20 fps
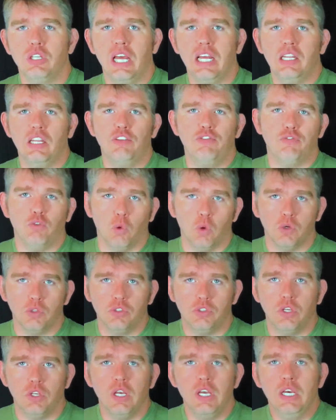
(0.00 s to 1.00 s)
deadly
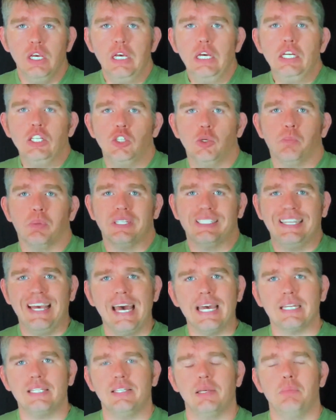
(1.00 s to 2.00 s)
force to
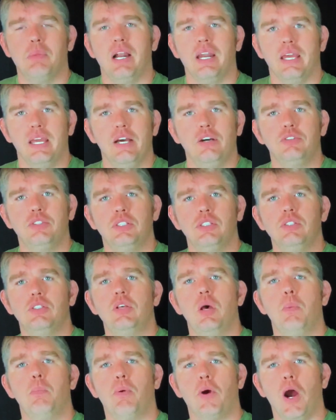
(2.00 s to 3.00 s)
protect somebody else's
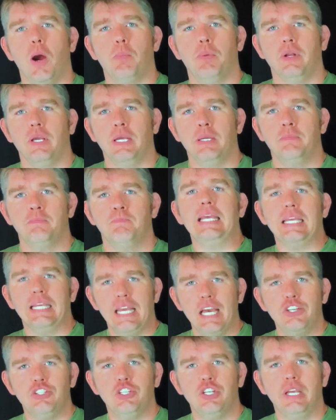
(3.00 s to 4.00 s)
property?
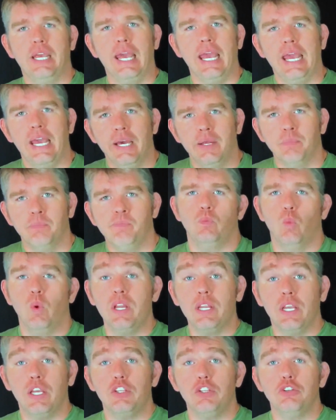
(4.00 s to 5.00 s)
Yes, you can.
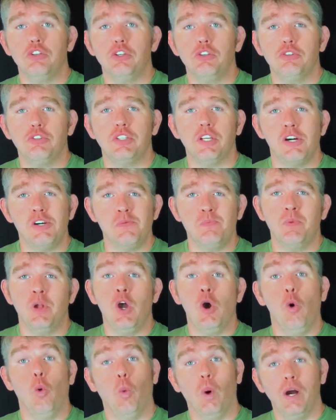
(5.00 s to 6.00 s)
When can you do so?
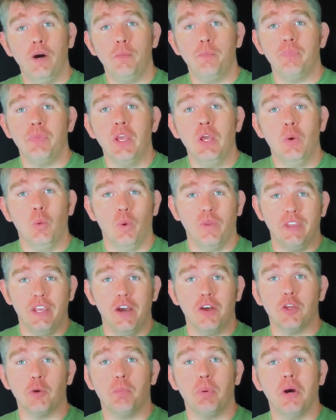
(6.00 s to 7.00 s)
Well, when the
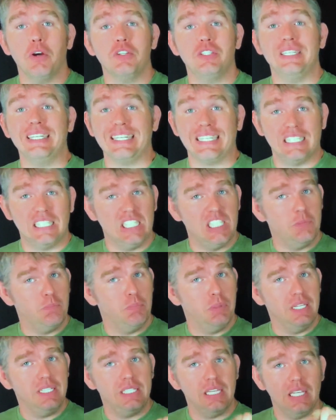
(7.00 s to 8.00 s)
other person
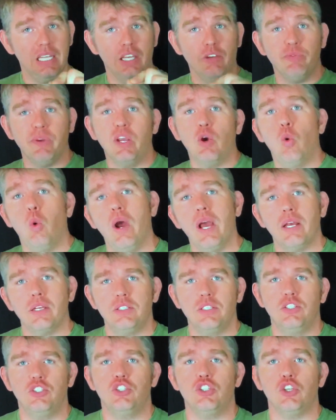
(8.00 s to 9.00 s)
explicitly
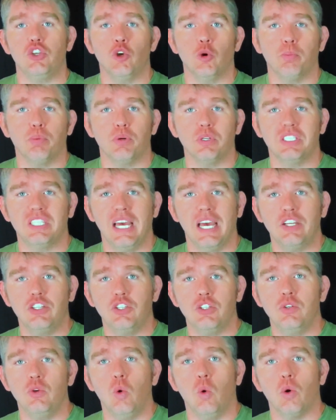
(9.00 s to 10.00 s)
requests your
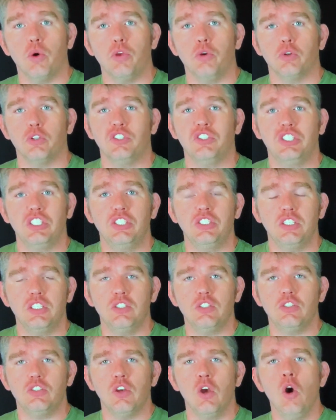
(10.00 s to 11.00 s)
protection or your
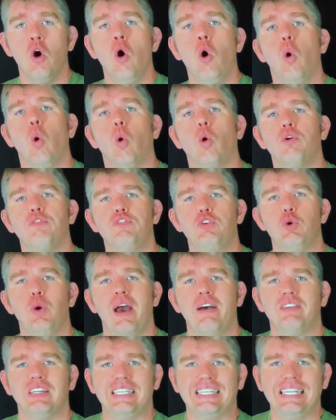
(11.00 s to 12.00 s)
assistance or if you
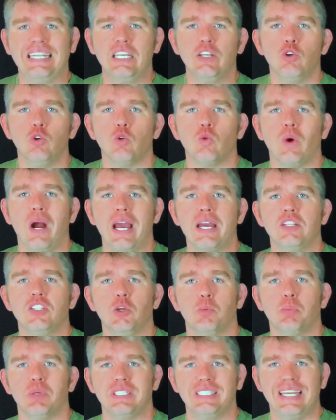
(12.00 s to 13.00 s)
have a legal right
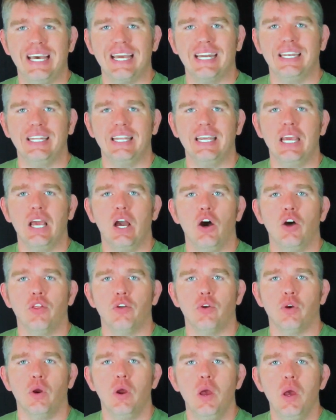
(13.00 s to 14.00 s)
to protect the
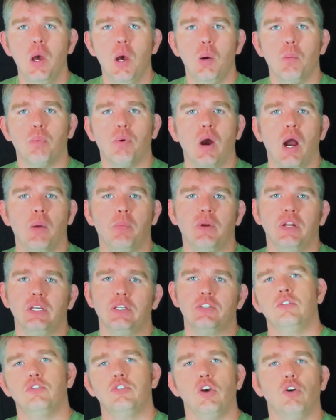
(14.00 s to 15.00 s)
other
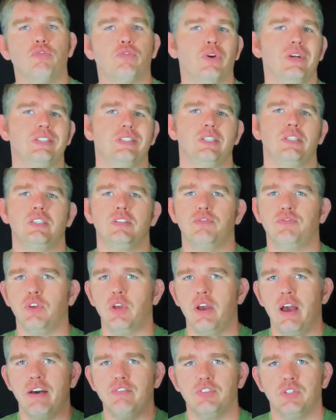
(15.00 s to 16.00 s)
properties. So for instance, if
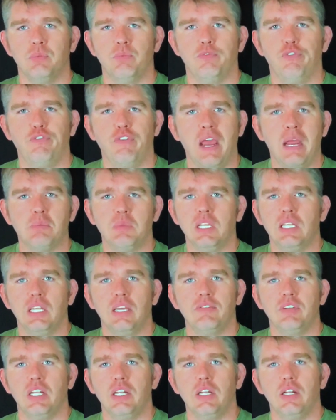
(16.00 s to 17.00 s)
you have some family
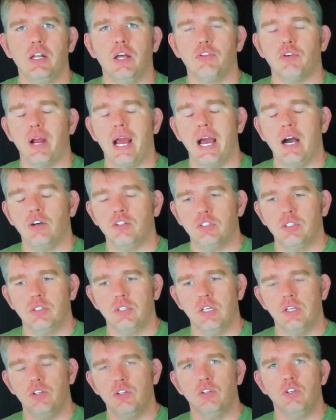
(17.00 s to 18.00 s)
living in another house,
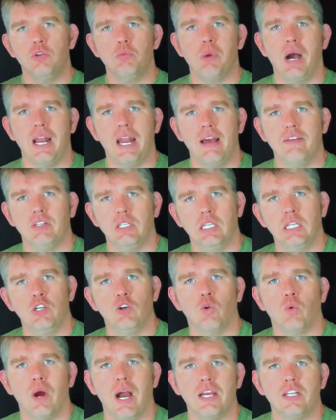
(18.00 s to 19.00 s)
then you might have a
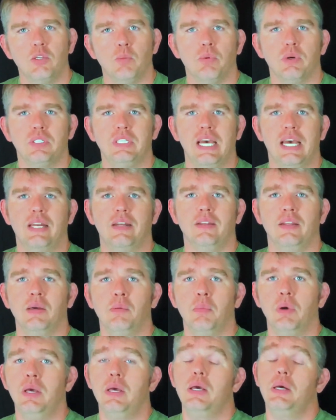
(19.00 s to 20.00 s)
legal right to protect
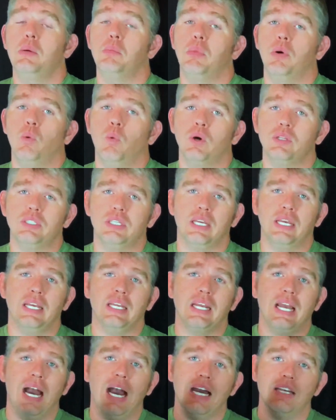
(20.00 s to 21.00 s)
them. But once
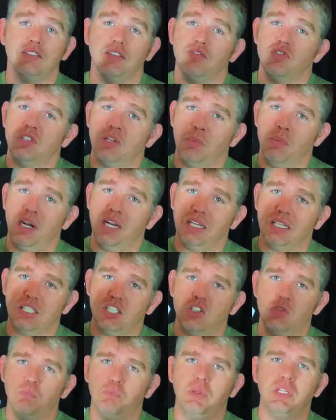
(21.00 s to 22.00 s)
again, guys, if somebody
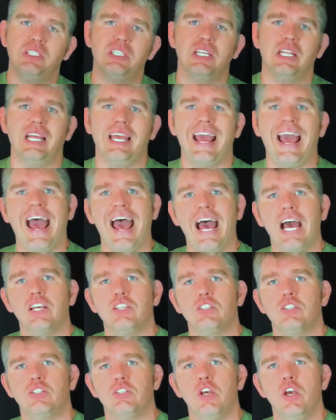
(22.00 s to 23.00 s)
explicitly
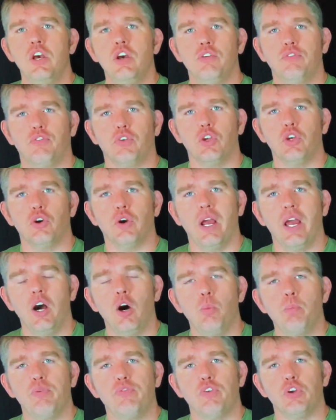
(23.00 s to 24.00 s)
asks for your
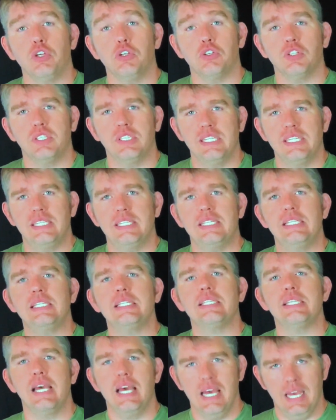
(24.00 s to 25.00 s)
help, for your
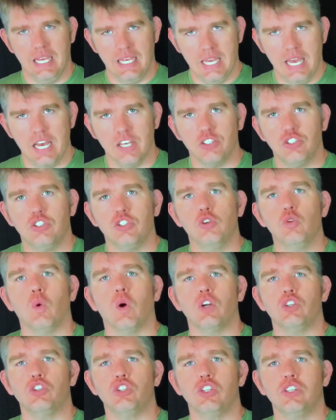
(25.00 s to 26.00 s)
assistance, yes, you
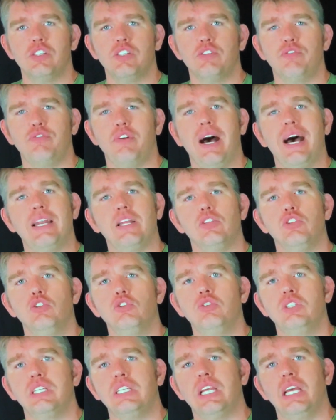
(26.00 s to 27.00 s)
are justified in
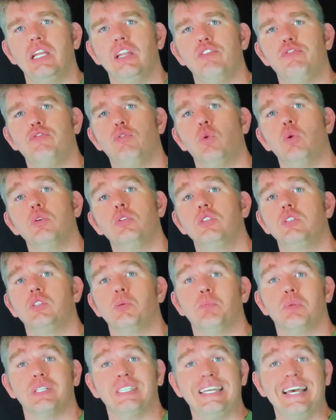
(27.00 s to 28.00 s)
using deadly force to
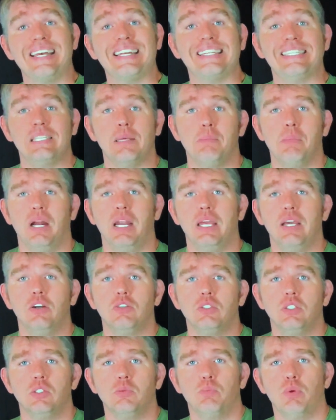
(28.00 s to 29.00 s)
protect somebody
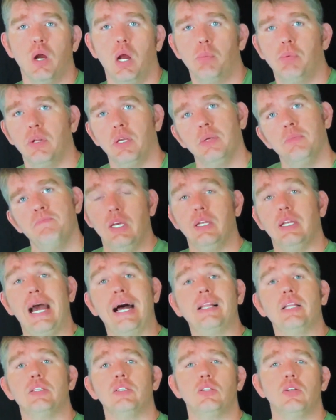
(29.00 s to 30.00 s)
else's property.
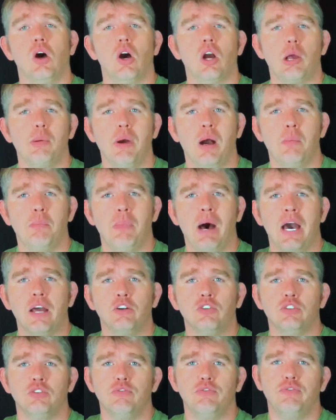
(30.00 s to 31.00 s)
Now let's talk about
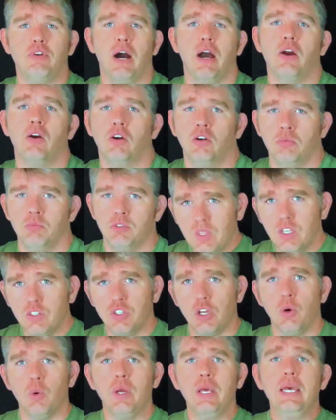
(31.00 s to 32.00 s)
minors and firearms.
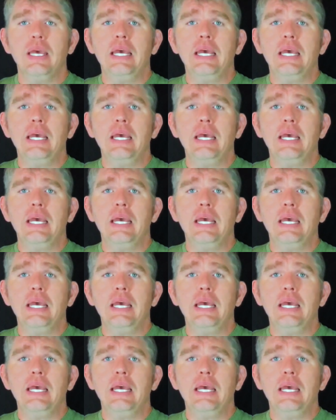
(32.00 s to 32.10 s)
So